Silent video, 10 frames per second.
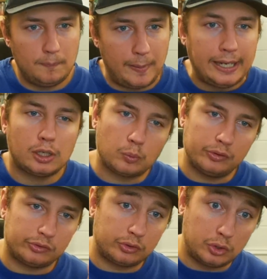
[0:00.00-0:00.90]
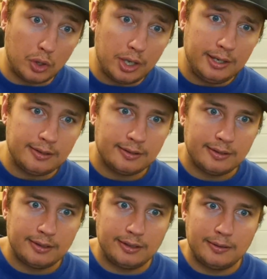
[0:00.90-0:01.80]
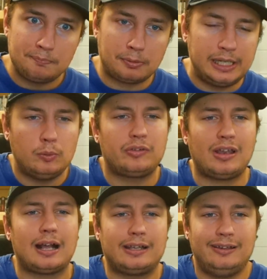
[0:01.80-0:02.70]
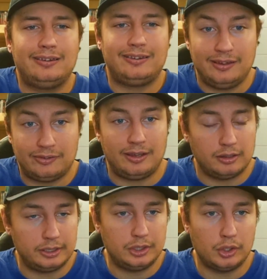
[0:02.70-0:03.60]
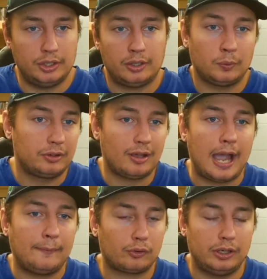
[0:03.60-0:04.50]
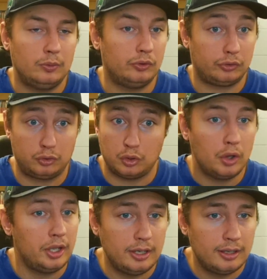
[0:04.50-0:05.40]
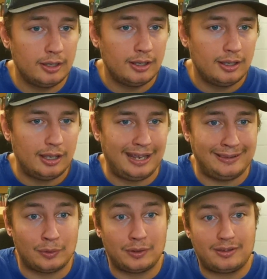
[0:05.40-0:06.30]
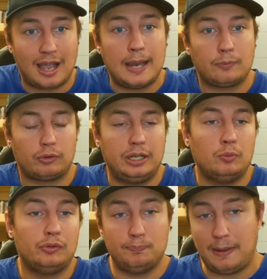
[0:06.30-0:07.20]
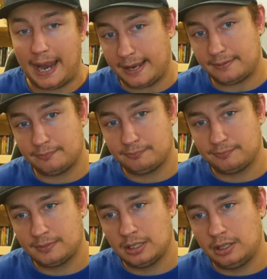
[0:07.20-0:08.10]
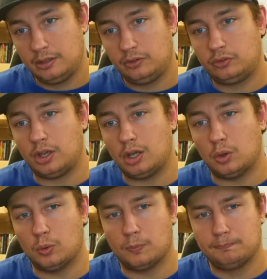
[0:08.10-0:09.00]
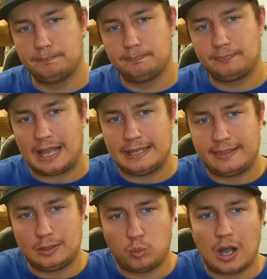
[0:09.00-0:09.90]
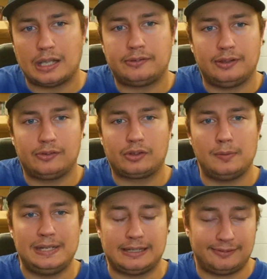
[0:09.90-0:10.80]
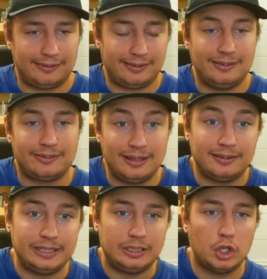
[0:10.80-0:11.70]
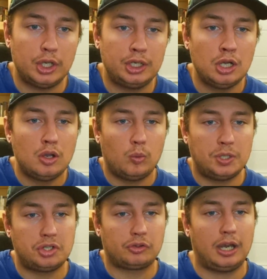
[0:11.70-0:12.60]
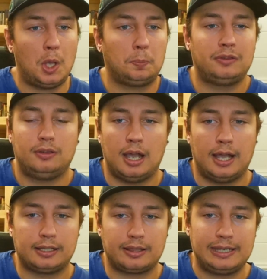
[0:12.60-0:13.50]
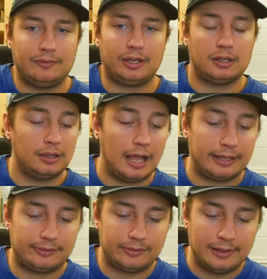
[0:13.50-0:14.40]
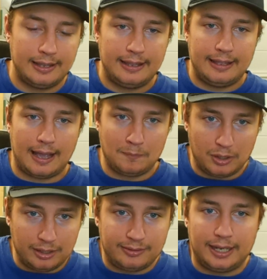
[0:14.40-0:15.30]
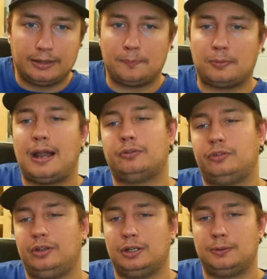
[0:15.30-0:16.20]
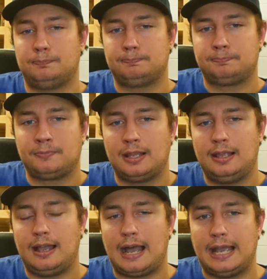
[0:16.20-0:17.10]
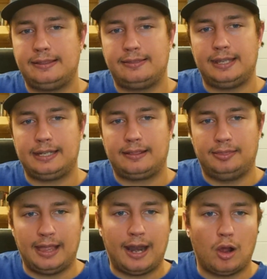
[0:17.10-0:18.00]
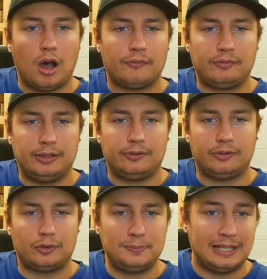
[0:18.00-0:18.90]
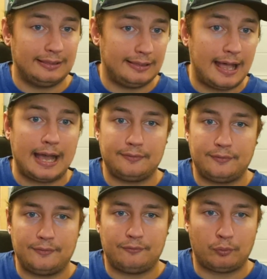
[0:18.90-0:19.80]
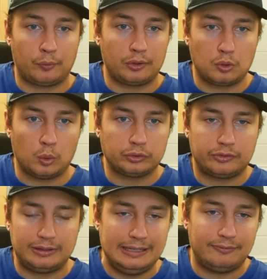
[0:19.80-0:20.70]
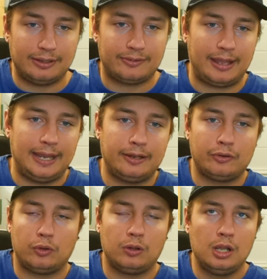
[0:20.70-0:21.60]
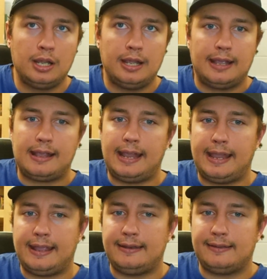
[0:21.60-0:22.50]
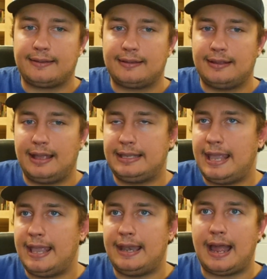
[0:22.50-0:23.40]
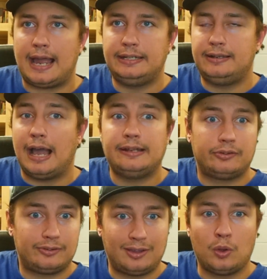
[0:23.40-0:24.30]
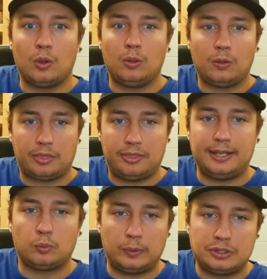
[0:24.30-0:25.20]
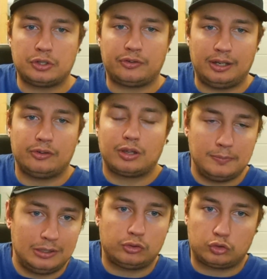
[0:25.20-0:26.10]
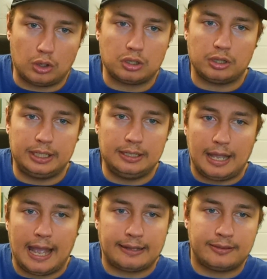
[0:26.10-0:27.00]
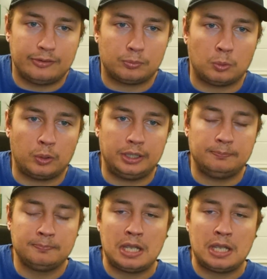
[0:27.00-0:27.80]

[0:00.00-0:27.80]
Baker was good, but he was not consistently good. There were times where he was good, and there were times where he was bad. So I think Watson is going to be consistently good, which is going to help Cleveland a lot. I'm going to take the Browns here. I think that offense is going to be a lot for the Colts defense to handle. And again, I still think Richardson is going to be struggling at this point.